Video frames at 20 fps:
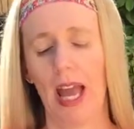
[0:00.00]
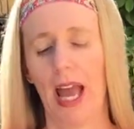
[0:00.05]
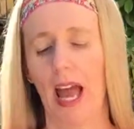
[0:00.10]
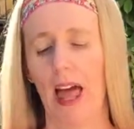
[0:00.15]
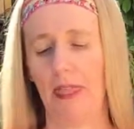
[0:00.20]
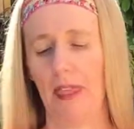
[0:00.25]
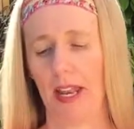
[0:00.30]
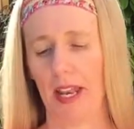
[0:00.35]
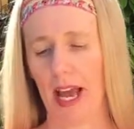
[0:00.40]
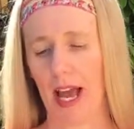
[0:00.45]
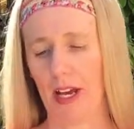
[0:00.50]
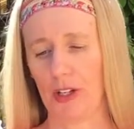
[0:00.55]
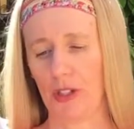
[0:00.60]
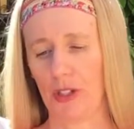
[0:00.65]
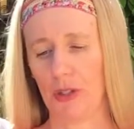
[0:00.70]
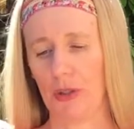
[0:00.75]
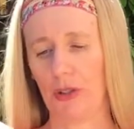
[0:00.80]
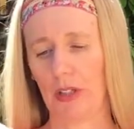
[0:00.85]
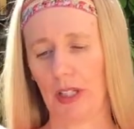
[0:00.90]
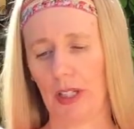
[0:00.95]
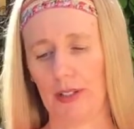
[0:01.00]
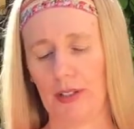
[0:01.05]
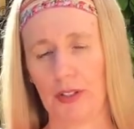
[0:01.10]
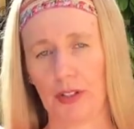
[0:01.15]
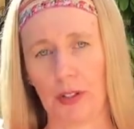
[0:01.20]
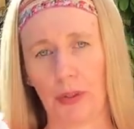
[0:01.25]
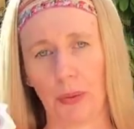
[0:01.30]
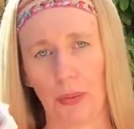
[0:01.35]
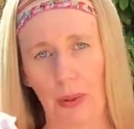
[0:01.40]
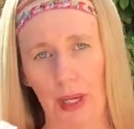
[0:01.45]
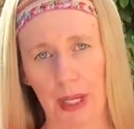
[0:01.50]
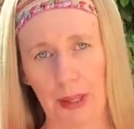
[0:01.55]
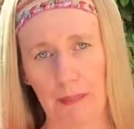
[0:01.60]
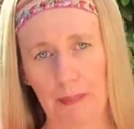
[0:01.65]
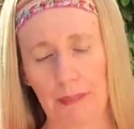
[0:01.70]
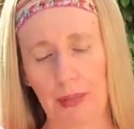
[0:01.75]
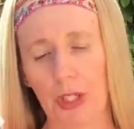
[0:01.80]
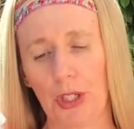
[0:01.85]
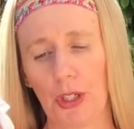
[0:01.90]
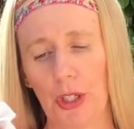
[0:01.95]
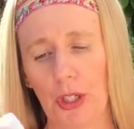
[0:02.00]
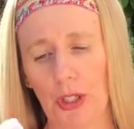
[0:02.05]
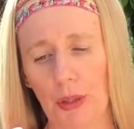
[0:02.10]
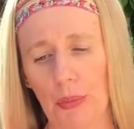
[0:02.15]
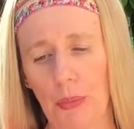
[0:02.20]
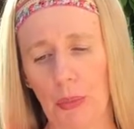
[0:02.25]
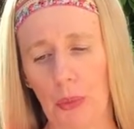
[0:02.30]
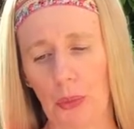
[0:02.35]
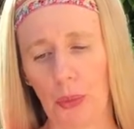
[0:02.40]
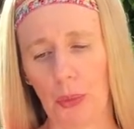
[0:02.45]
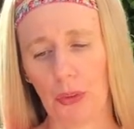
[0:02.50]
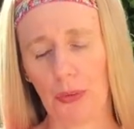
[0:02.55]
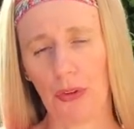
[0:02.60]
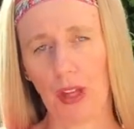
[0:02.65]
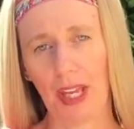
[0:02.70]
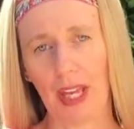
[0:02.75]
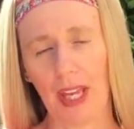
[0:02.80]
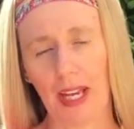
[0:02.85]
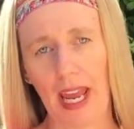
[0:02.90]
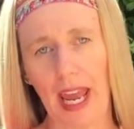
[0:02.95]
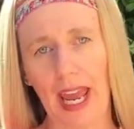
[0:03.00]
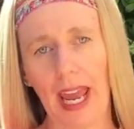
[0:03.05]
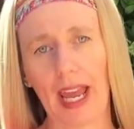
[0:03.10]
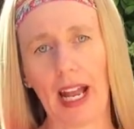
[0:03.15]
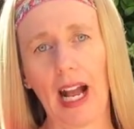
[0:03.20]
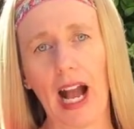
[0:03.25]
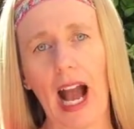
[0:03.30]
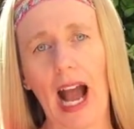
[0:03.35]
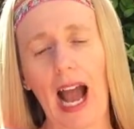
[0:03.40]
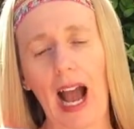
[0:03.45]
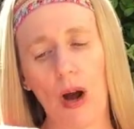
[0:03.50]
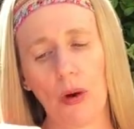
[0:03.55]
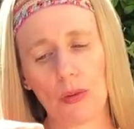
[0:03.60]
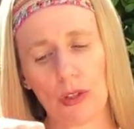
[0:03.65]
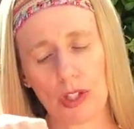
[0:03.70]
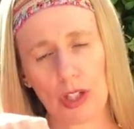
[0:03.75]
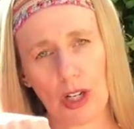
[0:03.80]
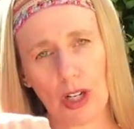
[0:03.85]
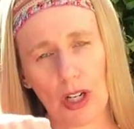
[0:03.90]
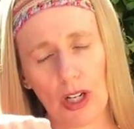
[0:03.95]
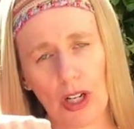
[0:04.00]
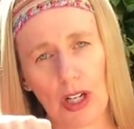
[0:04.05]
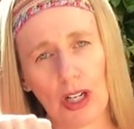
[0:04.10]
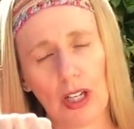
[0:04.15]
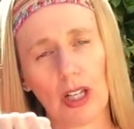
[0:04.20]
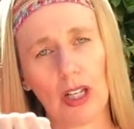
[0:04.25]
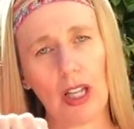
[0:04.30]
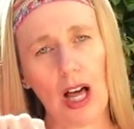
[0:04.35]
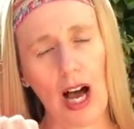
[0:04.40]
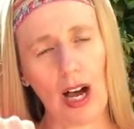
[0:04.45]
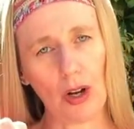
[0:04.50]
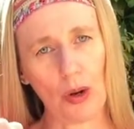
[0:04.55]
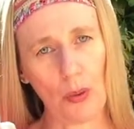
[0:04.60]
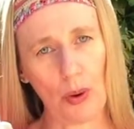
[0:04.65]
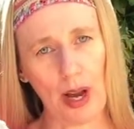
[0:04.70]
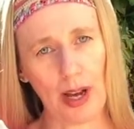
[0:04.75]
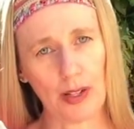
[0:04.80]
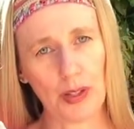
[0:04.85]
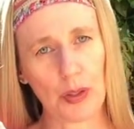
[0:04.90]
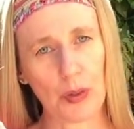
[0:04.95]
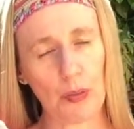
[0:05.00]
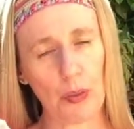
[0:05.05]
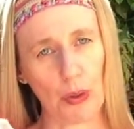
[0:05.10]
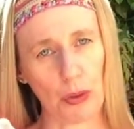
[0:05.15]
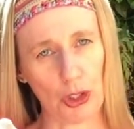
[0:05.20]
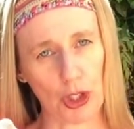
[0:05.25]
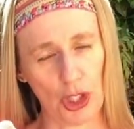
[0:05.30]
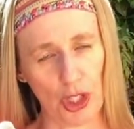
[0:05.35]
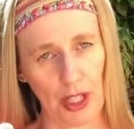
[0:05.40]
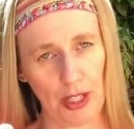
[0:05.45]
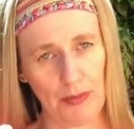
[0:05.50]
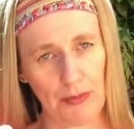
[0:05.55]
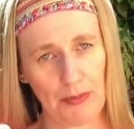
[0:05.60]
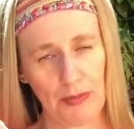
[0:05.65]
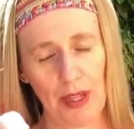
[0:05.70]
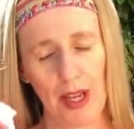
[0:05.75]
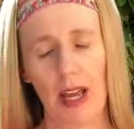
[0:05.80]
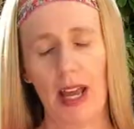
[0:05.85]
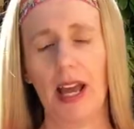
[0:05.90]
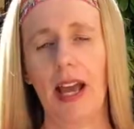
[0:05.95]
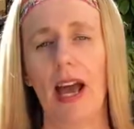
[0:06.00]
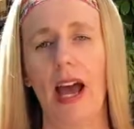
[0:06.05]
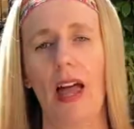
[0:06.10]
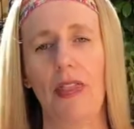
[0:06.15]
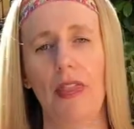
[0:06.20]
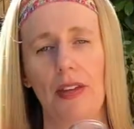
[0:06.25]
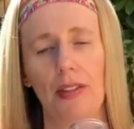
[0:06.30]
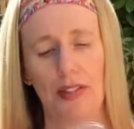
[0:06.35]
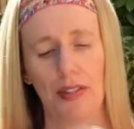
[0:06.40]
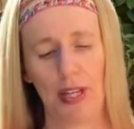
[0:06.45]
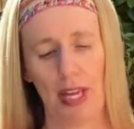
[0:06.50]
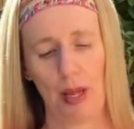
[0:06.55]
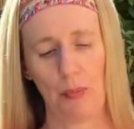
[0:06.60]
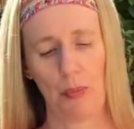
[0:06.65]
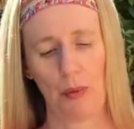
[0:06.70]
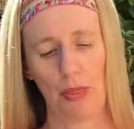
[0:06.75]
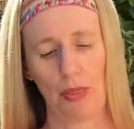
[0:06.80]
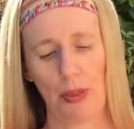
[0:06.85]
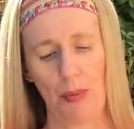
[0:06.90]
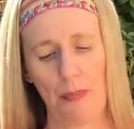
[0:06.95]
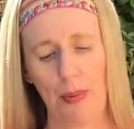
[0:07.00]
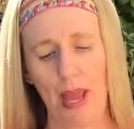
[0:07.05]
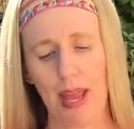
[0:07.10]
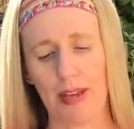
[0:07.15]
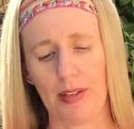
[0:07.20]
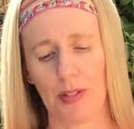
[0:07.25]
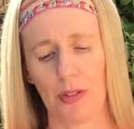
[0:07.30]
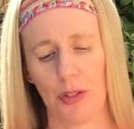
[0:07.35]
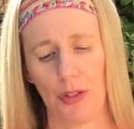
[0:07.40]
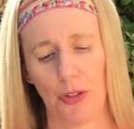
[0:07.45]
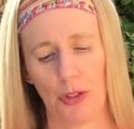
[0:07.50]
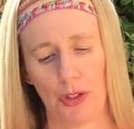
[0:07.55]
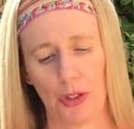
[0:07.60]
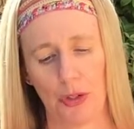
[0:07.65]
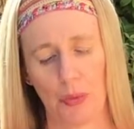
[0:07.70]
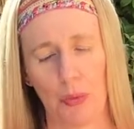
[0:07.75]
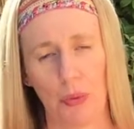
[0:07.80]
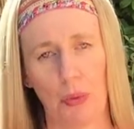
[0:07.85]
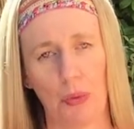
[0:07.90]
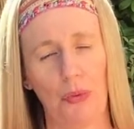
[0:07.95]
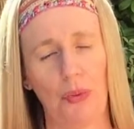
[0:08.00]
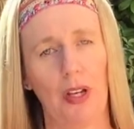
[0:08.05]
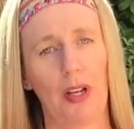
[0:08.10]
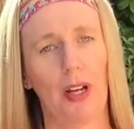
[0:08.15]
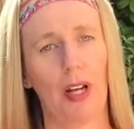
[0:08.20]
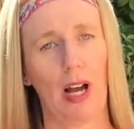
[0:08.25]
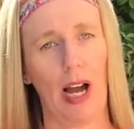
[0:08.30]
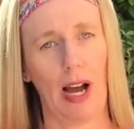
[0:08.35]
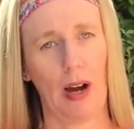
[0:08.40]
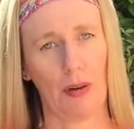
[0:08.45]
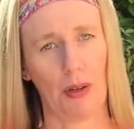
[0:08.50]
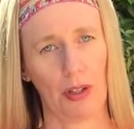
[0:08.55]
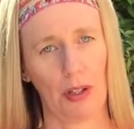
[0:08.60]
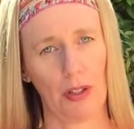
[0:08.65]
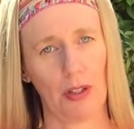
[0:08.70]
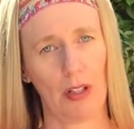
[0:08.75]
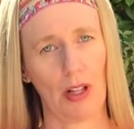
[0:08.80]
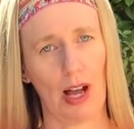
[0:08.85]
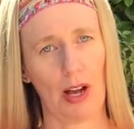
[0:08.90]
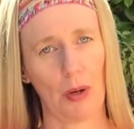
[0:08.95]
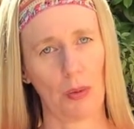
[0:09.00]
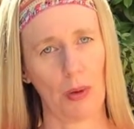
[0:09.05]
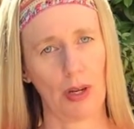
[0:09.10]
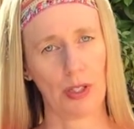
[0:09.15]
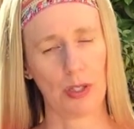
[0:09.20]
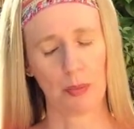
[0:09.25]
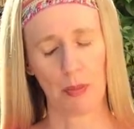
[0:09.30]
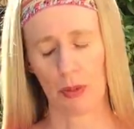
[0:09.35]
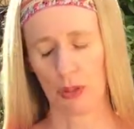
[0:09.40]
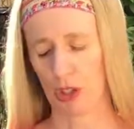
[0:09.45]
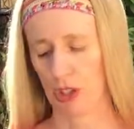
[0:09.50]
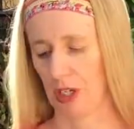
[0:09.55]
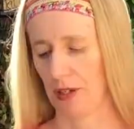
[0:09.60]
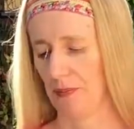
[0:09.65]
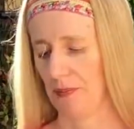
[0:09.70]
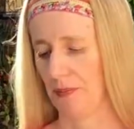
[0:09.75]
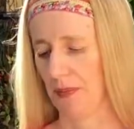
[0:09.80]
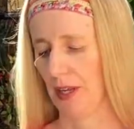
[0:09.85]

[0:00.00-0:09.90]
And then as you cleanse the rim, you're gonna move in a counterclockwise motion, and the same with the base. You'll just move in a counterclockwise motion.